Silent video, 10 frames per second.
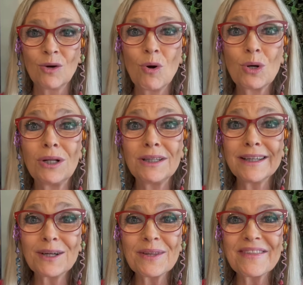Well,
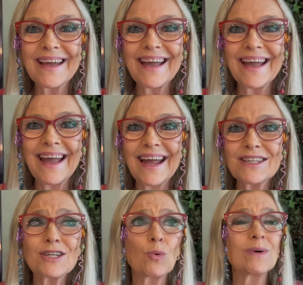clearly the
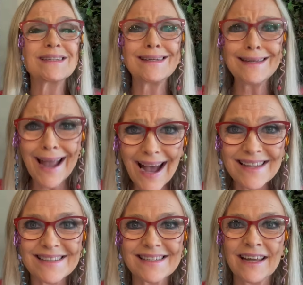answer was
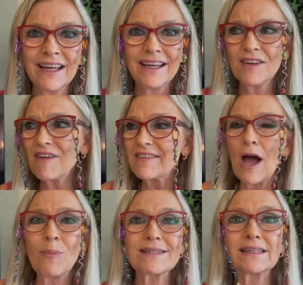yes. In fact,
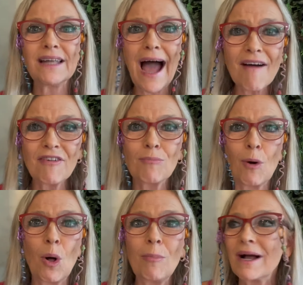that was
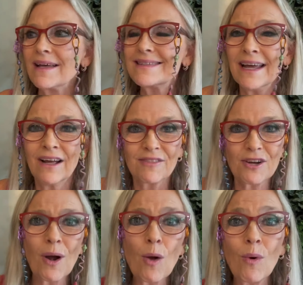laughable because
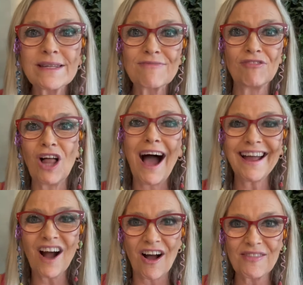there I was
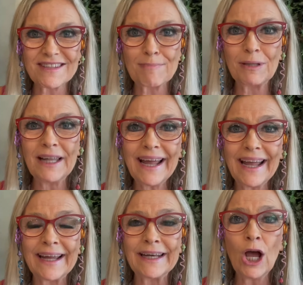flying on this
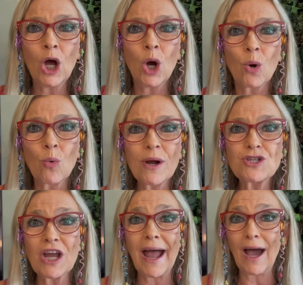plane,
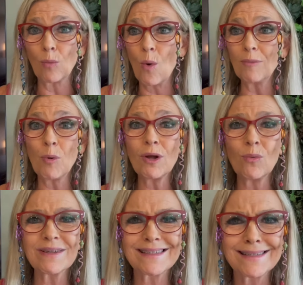which at one point
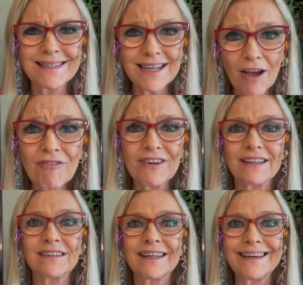was
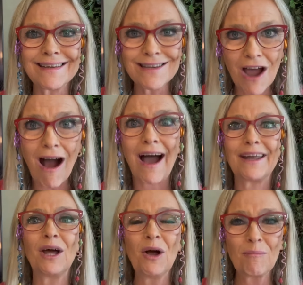definitely not
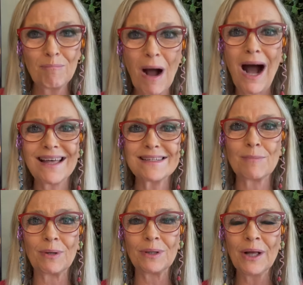
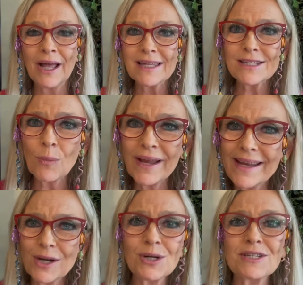possible. So
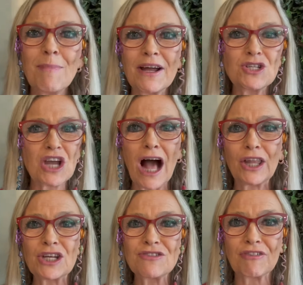here's my
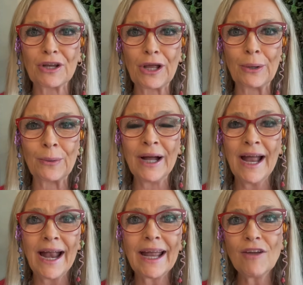challenge for you.
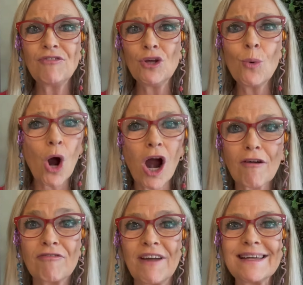If you are
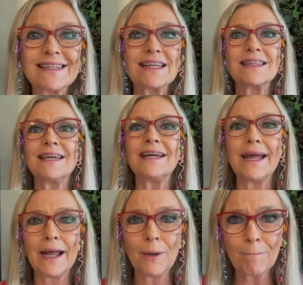facing the
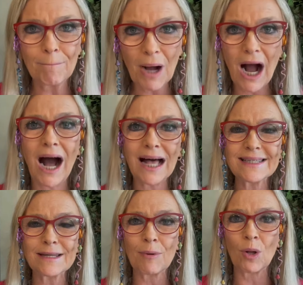
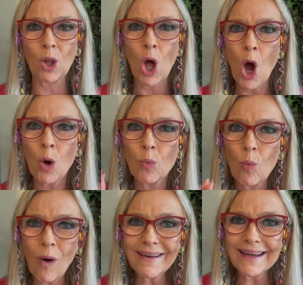impossible,
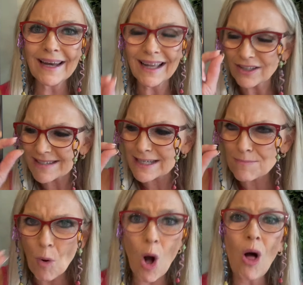what
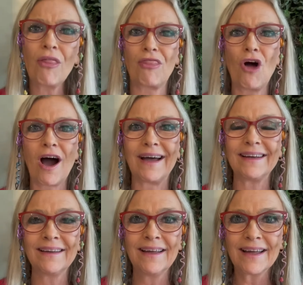small thought
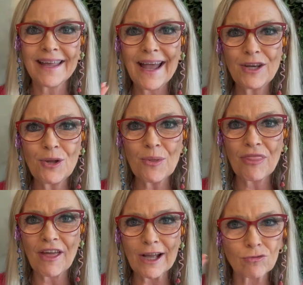can you
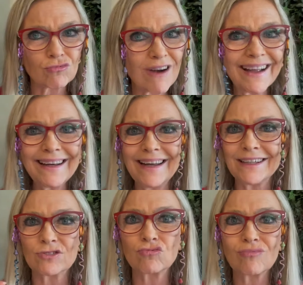think right
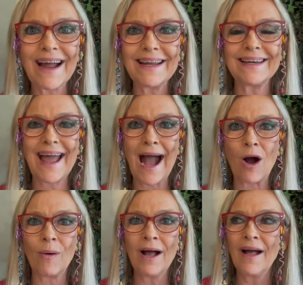here, right
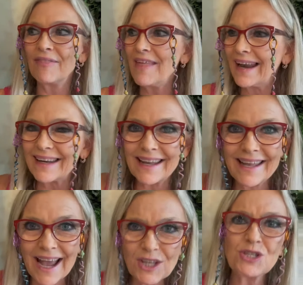now, that
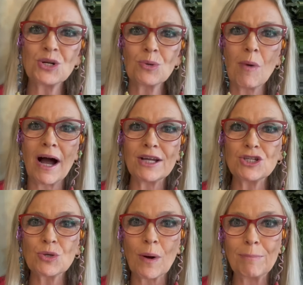gets your mind
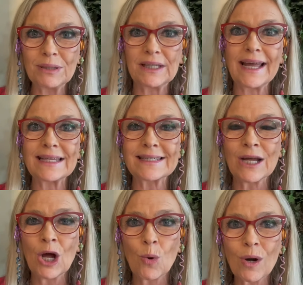to a place
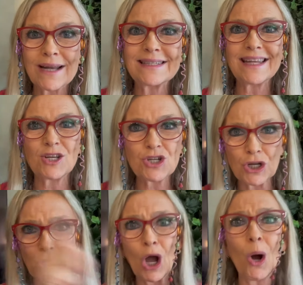where it says, you
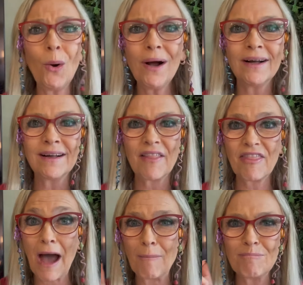know,
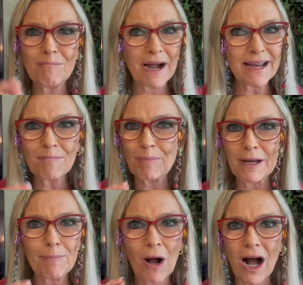that might
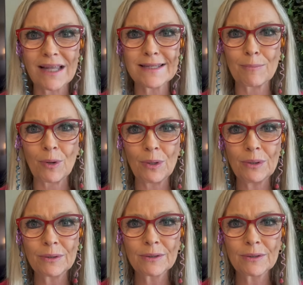be possible?